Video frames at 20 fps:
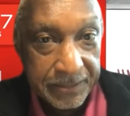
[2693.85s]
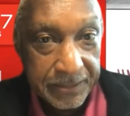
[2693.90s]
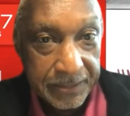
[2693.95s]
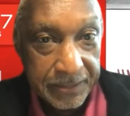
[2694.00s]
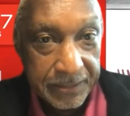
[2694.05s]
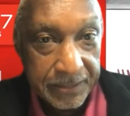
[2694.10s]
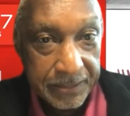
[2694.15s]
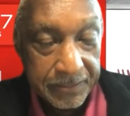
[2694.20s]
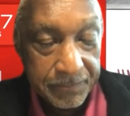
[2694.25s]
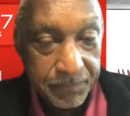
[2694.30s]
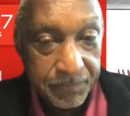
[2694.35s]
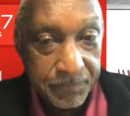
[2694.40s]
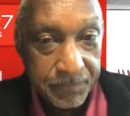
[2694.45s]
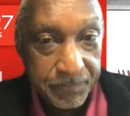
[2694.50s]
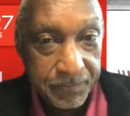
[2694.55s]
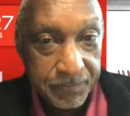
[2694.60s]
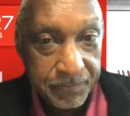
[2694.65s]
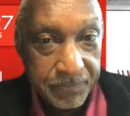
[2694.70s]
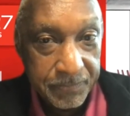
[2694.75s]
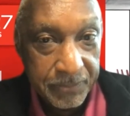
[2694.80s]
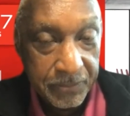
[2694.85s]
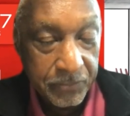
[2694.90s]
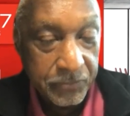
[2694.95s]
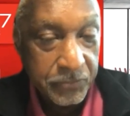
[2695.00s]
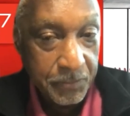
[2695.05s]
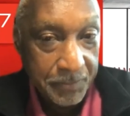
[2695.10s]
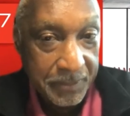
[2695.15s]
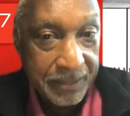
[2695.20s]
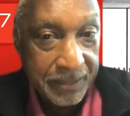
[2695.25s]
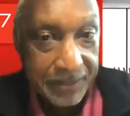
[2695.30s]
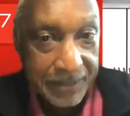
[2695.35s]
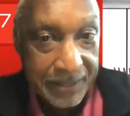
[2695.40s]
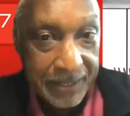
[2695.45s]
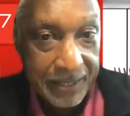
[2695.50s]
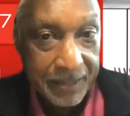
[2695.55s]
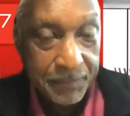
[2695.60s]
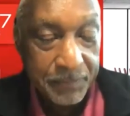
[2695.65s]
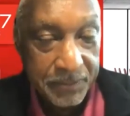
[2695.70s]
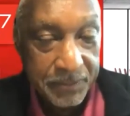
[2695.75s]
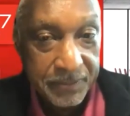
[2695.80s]
to make it
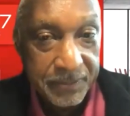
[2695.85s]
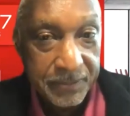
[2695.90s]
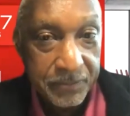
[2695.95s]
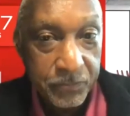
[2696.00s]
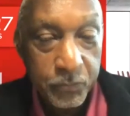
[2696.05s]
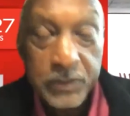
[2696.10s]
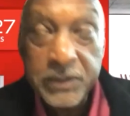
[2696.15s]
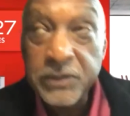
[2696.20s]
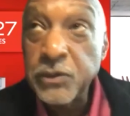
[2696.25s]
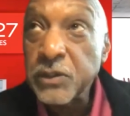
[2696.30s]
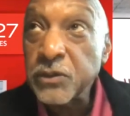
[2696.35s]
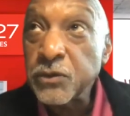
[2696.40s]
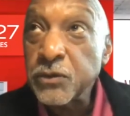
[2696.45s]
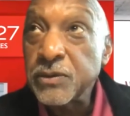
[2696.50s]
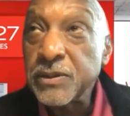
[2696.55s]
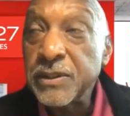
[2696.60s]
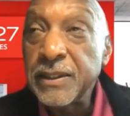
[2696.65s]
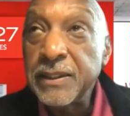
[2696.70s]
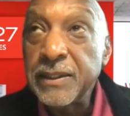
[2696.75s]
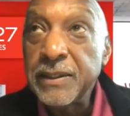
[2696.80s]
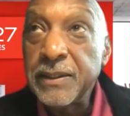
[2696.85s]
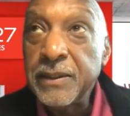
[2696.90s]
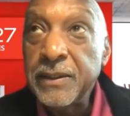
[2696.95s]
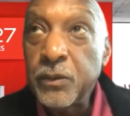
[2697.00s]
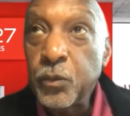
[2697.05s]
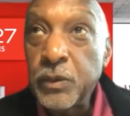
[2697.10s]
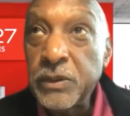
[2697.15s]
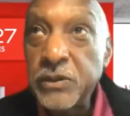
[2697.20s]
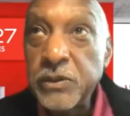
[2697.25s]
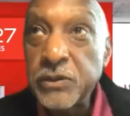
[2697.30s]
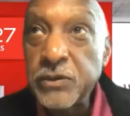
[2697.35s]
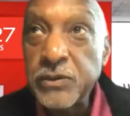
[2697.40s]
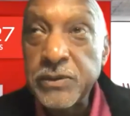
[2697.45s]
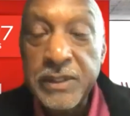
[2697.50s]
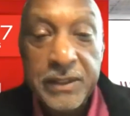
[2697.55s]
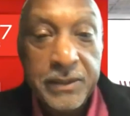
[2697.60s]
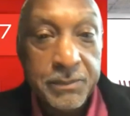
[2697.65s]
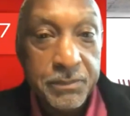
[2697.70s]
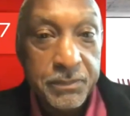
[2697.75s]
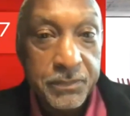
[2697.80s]
happen. And we just
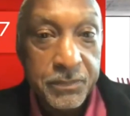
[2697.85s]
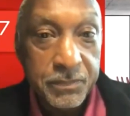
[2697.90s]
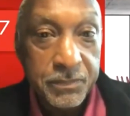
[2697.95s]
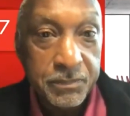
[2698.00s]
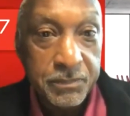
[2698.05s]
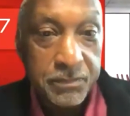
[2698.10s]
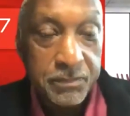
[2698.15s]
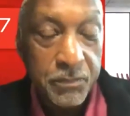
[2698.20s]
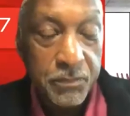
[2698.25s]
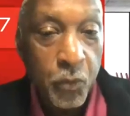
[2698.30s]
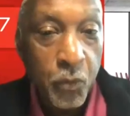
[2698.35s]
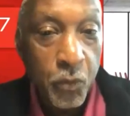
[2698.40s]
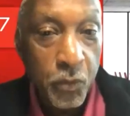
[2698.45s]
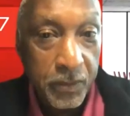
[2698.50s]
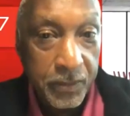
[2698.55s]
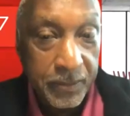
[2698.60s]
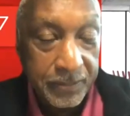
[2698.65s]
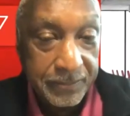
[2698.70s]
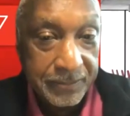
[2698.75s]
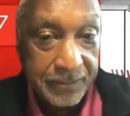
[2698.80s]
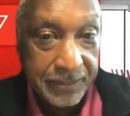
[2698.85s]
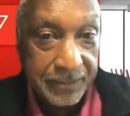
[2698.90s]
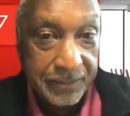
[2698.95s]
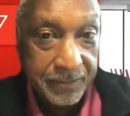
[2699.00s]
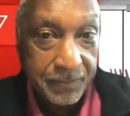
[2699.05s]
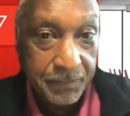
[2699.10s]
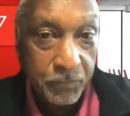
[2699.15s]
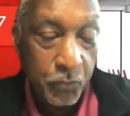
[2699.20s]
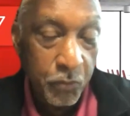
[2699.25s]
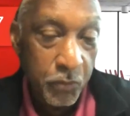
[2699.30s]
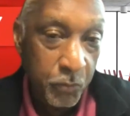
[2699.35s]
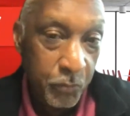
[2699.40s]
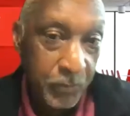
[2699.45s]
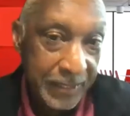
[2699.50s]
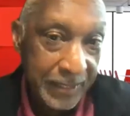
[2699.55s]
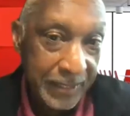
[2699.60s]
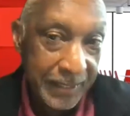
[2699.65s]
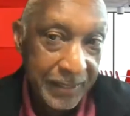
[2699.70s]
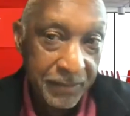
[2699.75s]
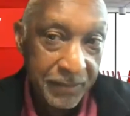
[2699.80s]
need more. And the more
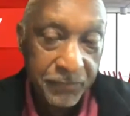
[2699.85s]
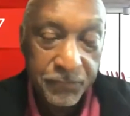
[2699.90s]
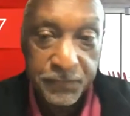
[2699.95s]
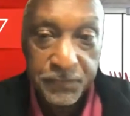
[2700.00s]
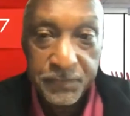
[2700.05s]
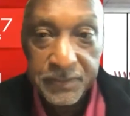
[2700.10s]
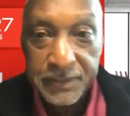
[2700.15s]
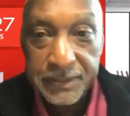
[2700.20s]
we have